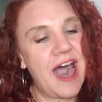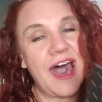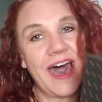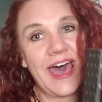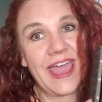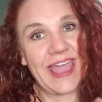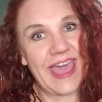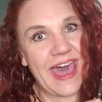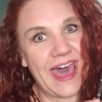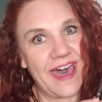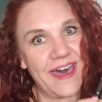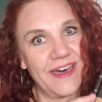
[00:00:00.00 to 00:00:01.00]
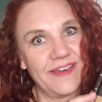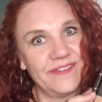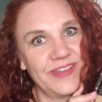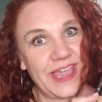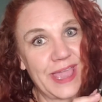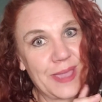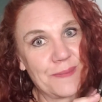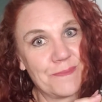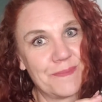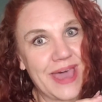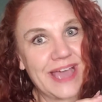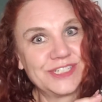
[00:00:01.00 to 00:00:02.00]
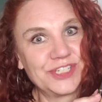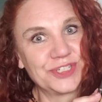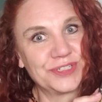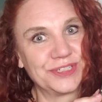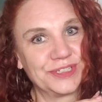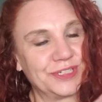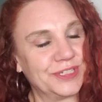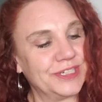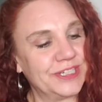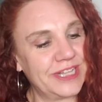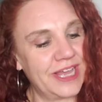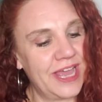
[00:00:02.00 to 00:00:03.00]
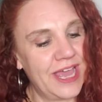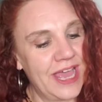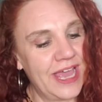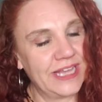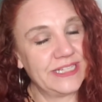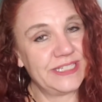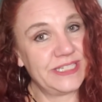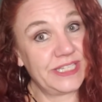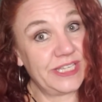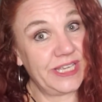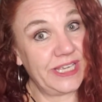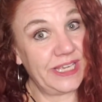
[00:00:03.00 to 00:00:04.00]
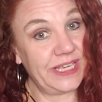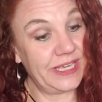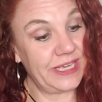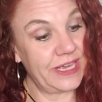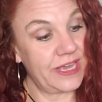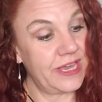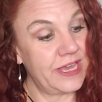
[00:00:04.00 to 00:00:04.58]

I have a magical tea